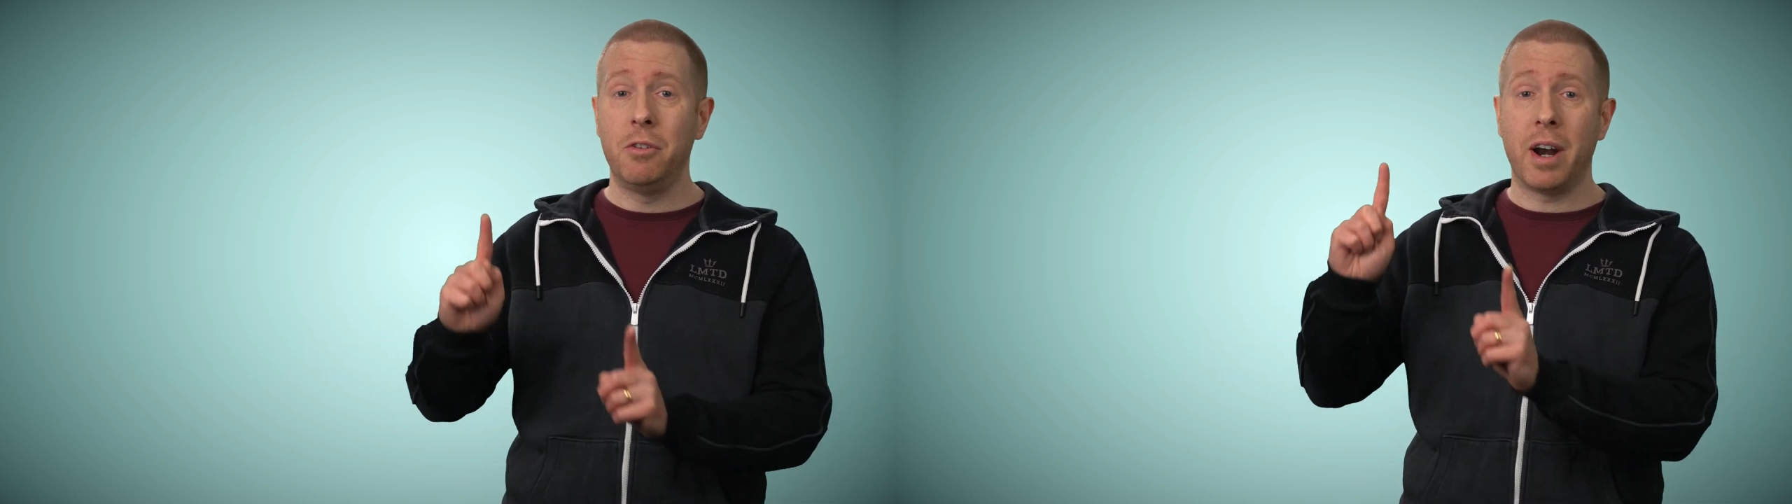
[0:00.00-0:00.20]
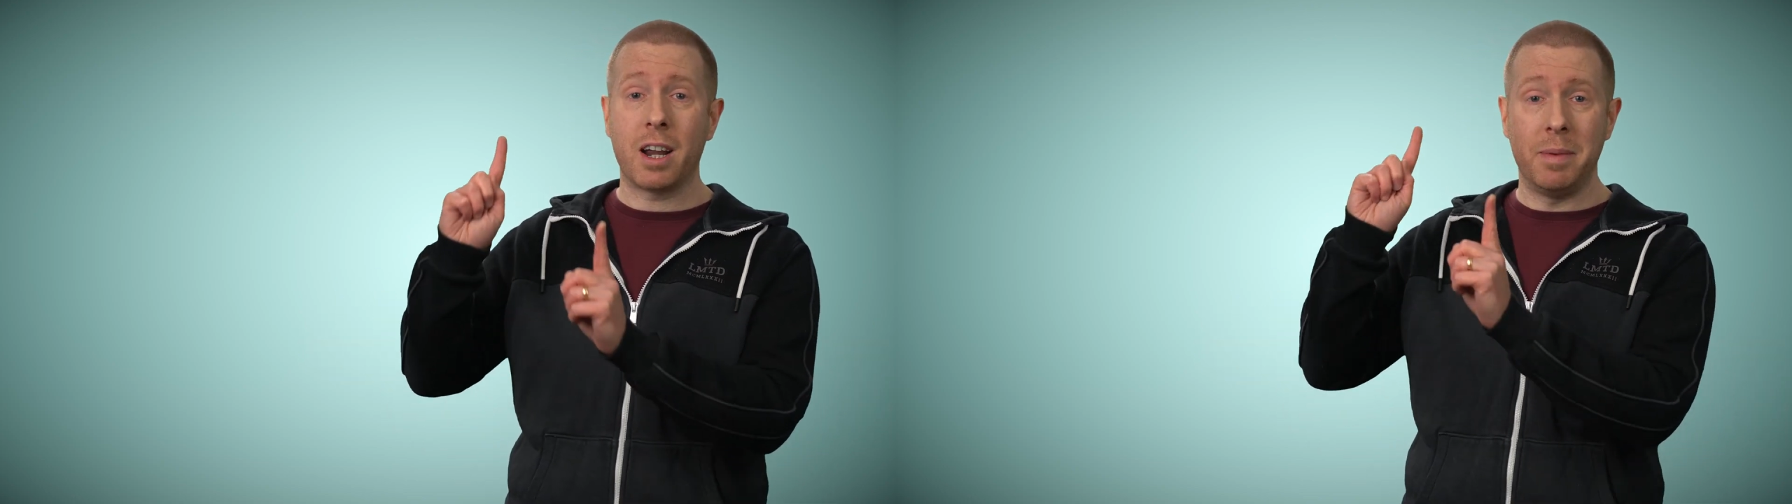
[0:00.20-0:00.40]

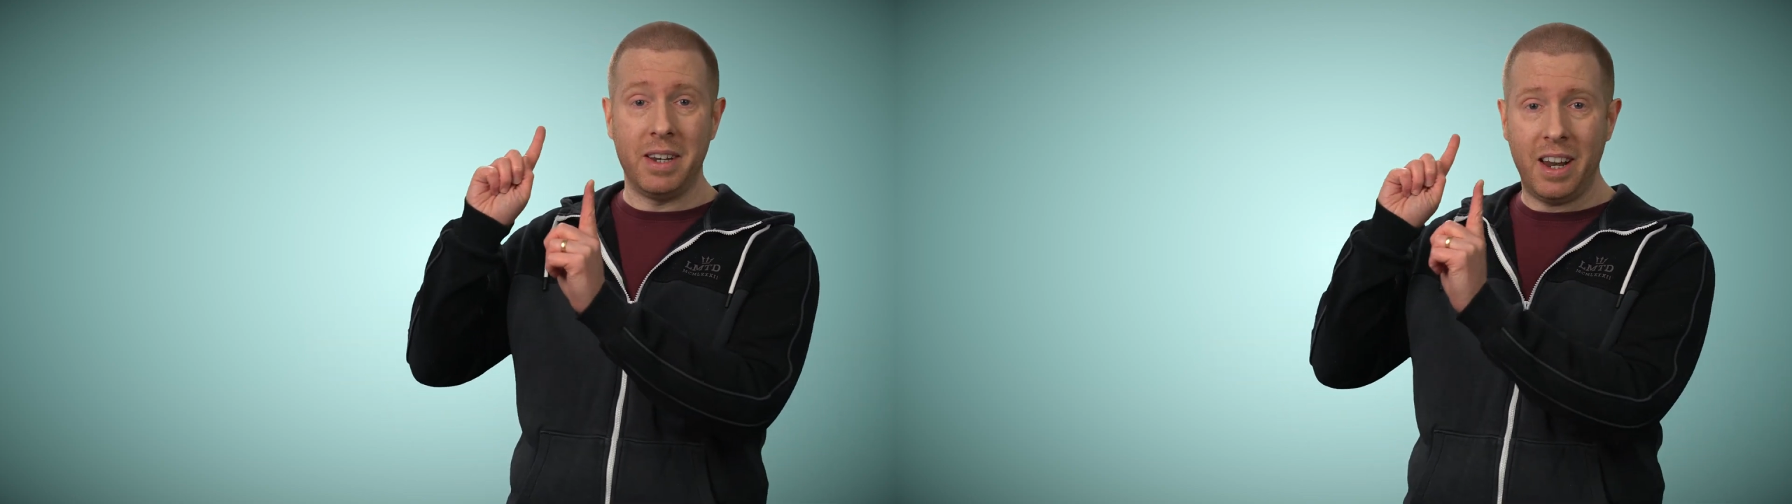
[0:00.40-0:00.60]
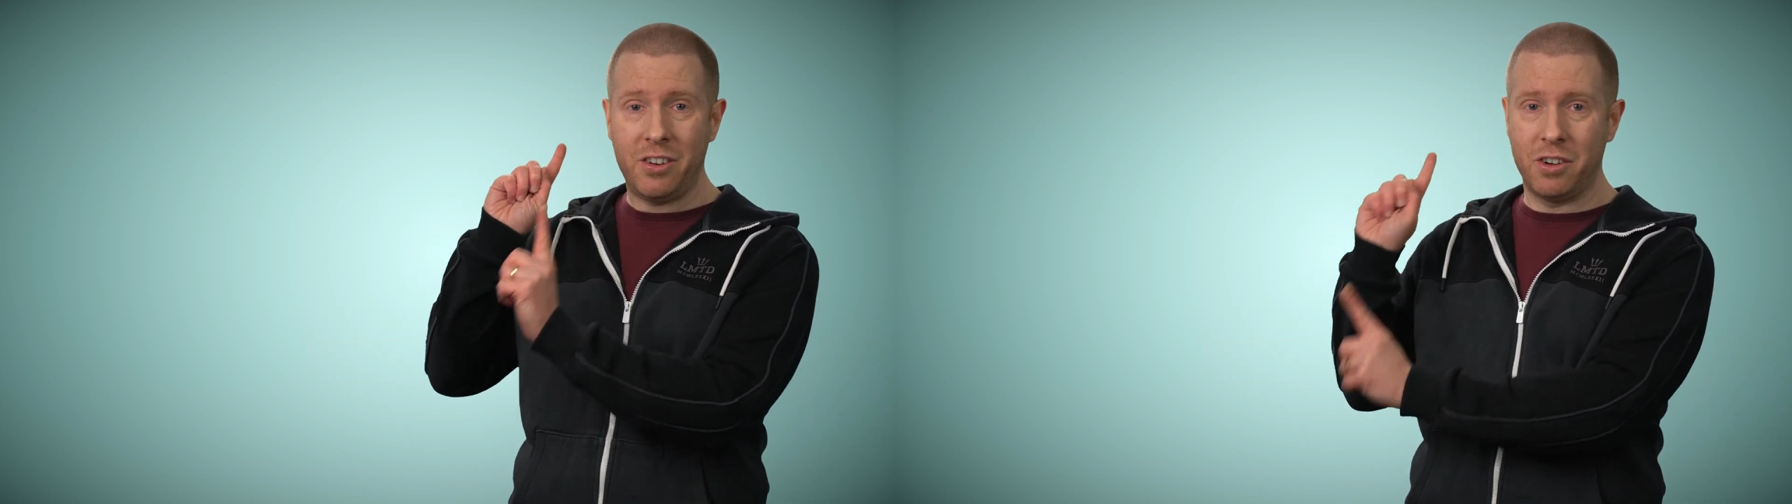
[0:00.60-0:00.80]

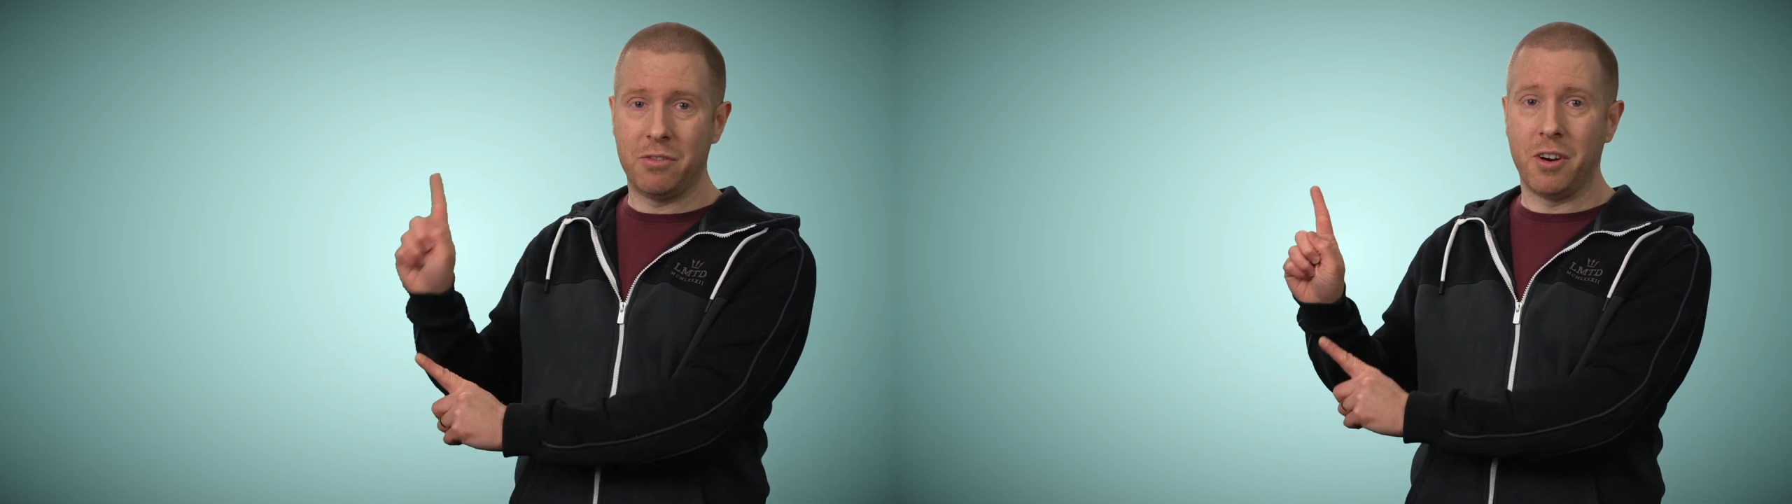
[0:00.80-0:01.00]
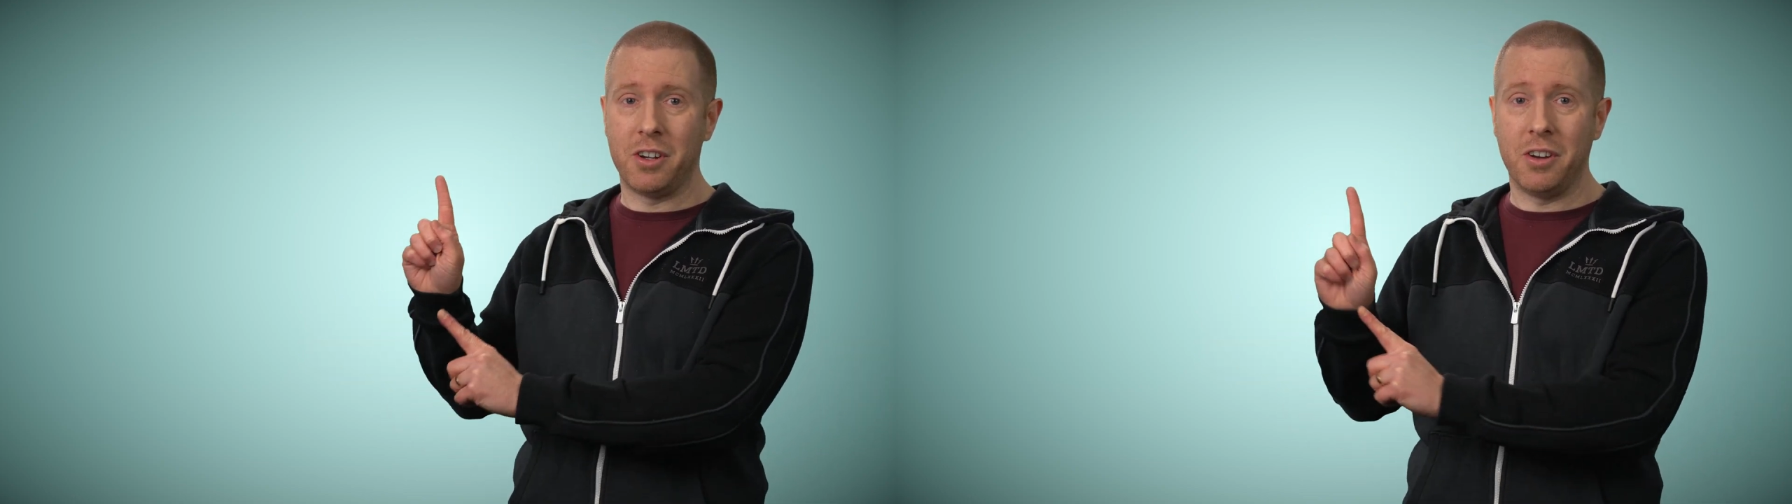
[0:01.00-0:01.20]
recommendation
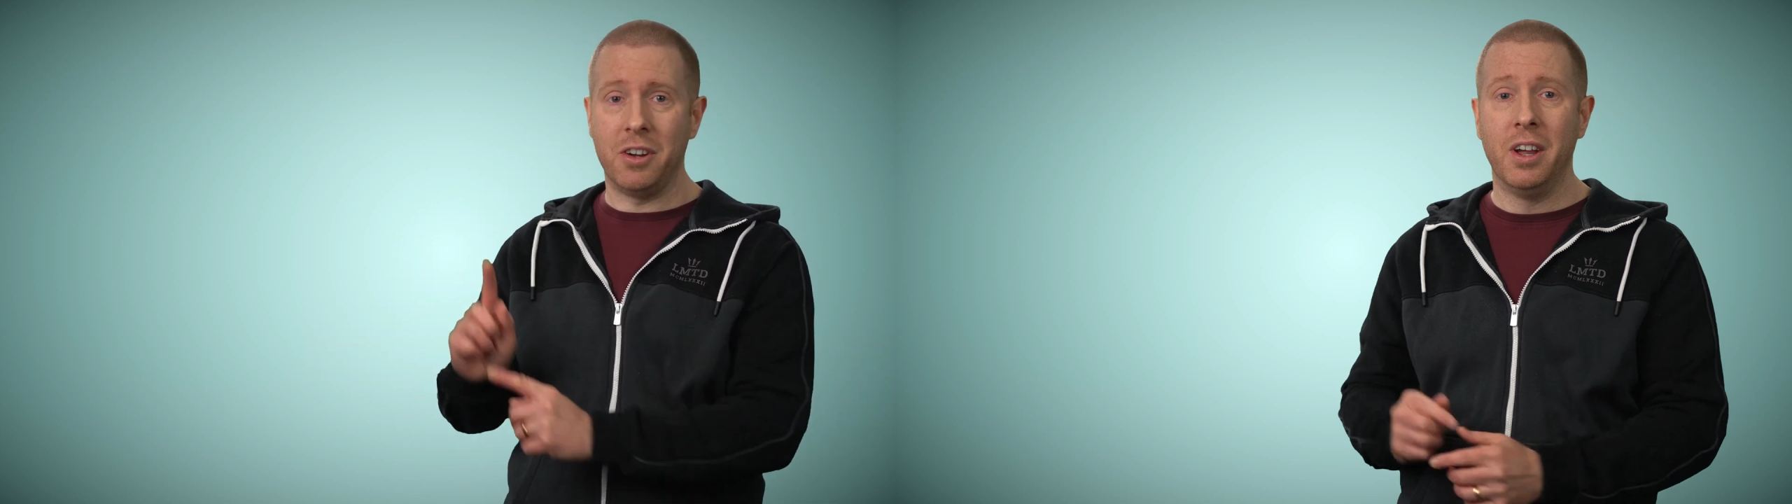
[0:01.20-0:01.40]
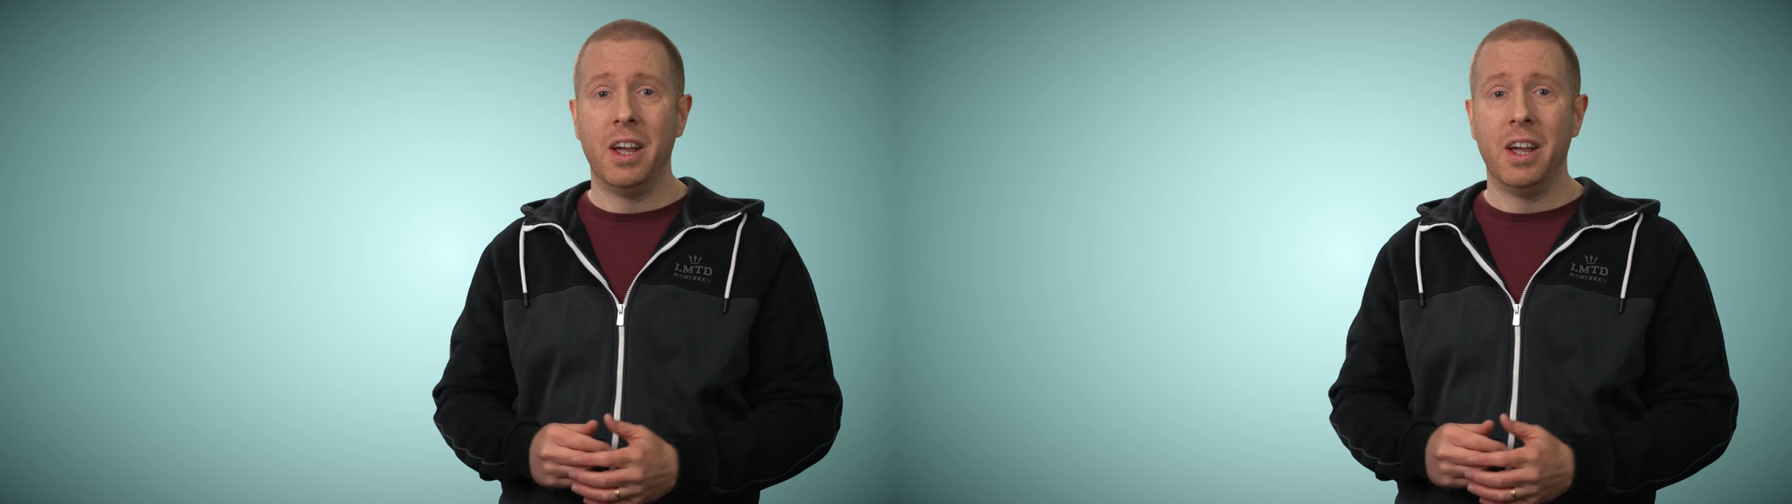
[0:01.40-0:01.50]
for you.